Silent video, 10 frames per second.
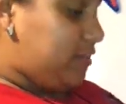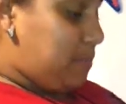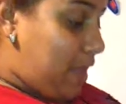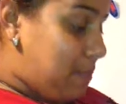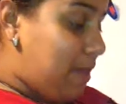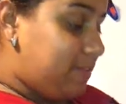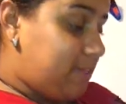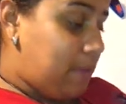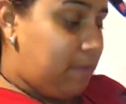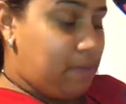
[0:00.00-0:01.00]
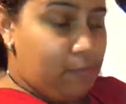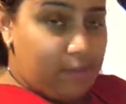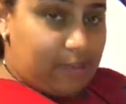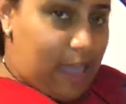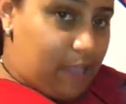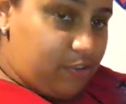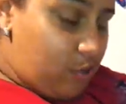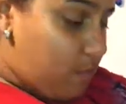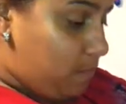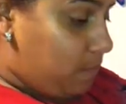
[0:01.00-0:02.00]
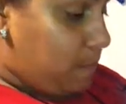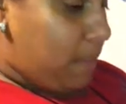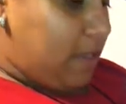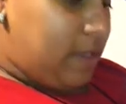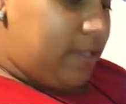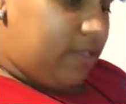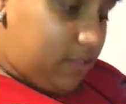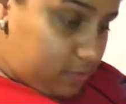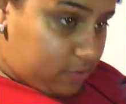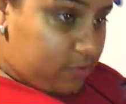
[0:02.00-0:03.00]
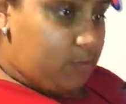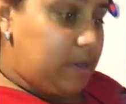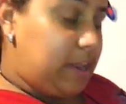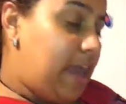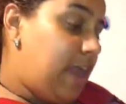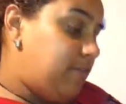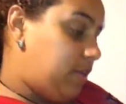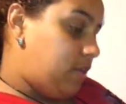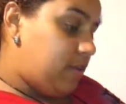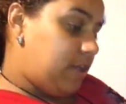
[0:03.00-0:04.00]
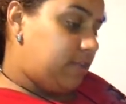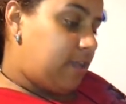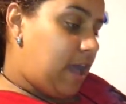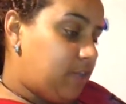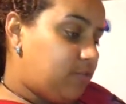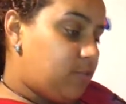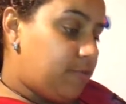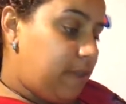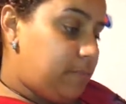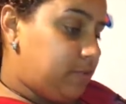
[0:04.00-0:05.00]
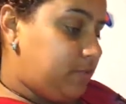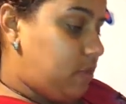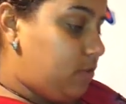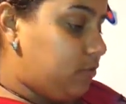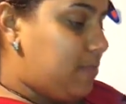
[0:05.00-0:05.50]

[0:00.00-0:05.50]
It's made by the same people as hydro. This one that I have here is hydro vapor stones.